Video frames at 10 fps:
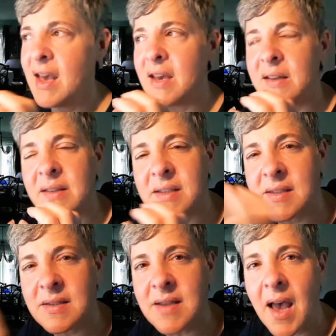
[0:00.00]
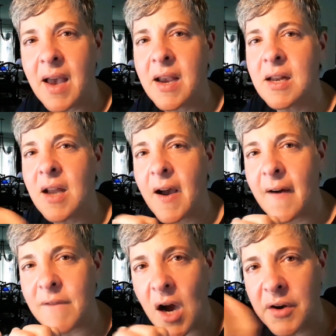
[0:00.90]
in the sign
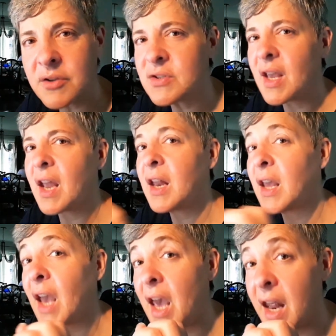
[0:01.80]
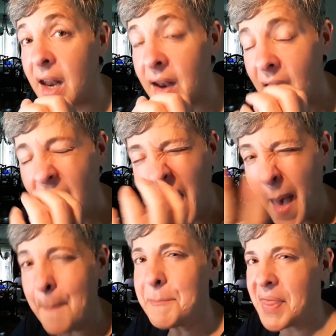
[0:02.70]
of understanding and
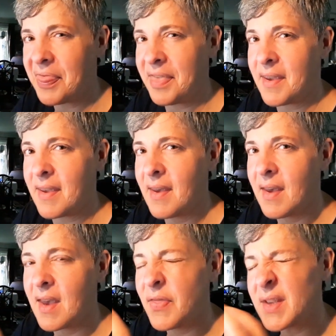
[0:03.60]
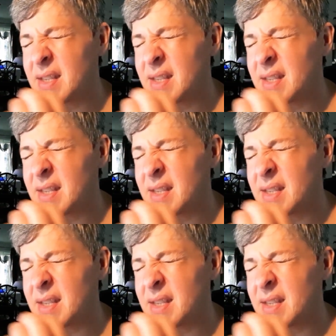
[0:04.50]
empathy in the